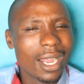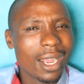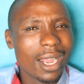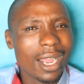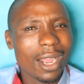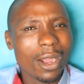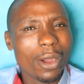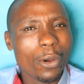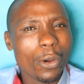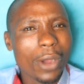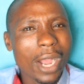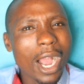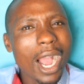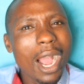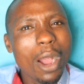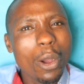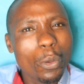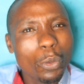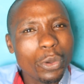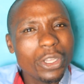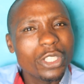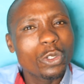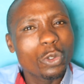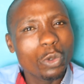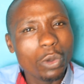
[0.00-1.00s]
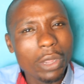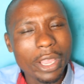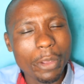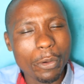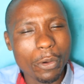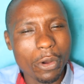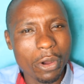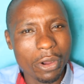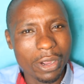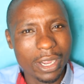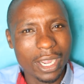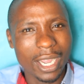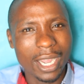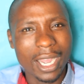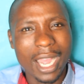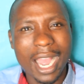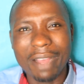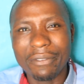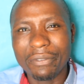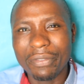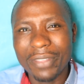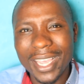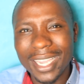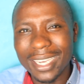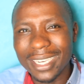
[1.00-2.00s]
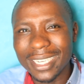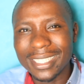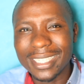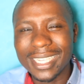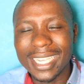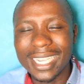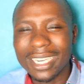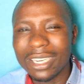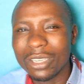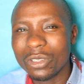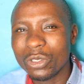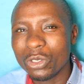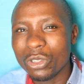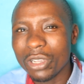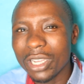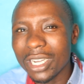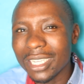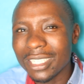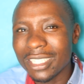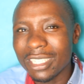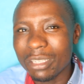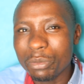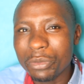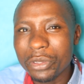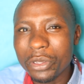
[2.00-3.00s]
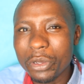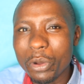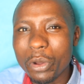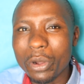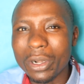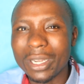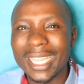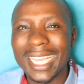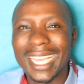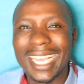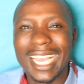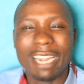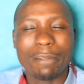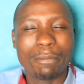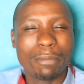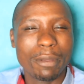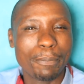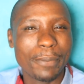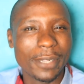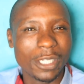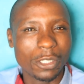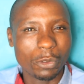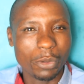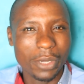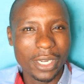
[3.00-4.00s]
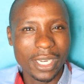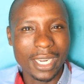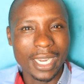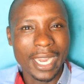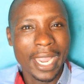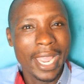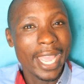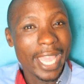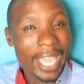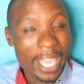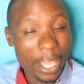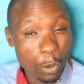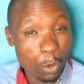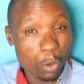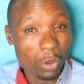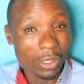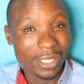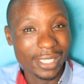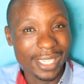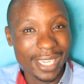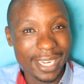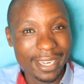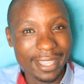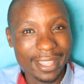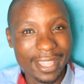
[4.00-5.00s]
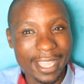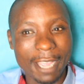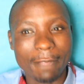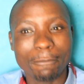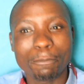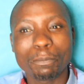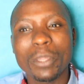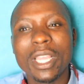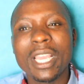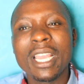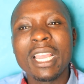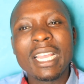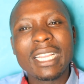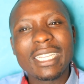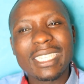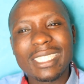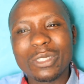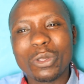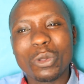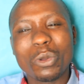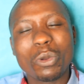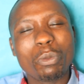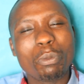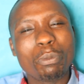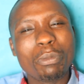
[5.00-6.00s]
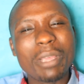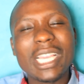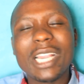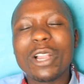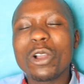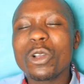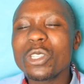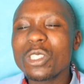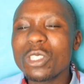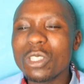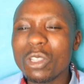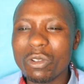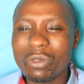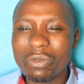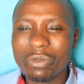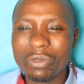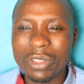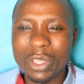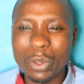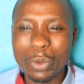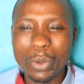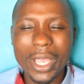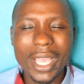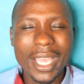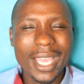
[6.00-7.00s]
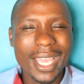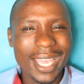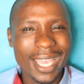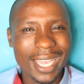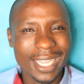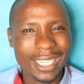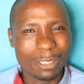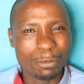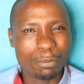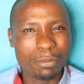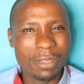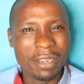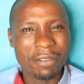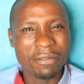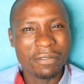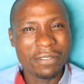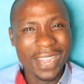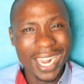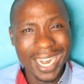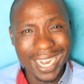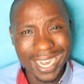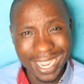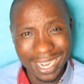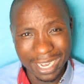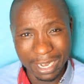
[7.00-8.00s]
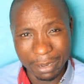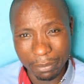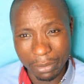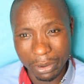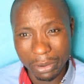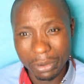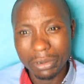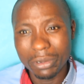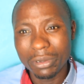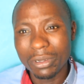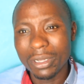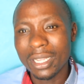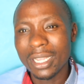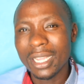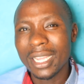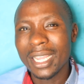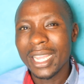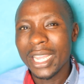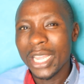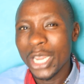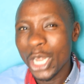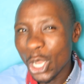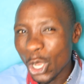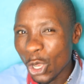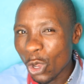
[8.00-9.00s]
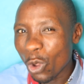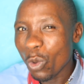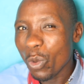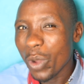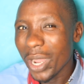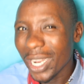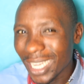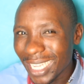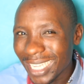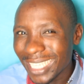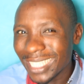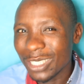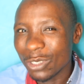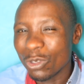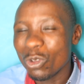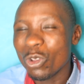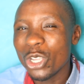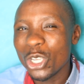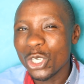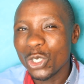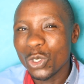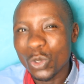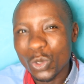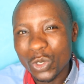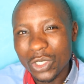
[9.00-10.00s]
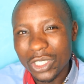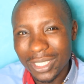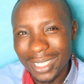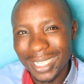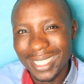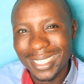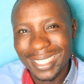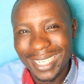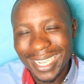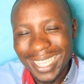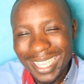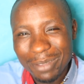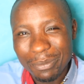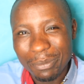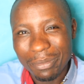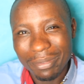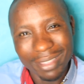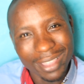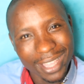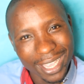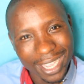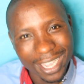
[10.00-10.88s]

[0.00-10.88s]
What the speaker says: how, which way Oka, have they decided to join Azimio or they can be persuaded? He was sent there. So because of the way he has been vulnerable, no one is going to trust him there.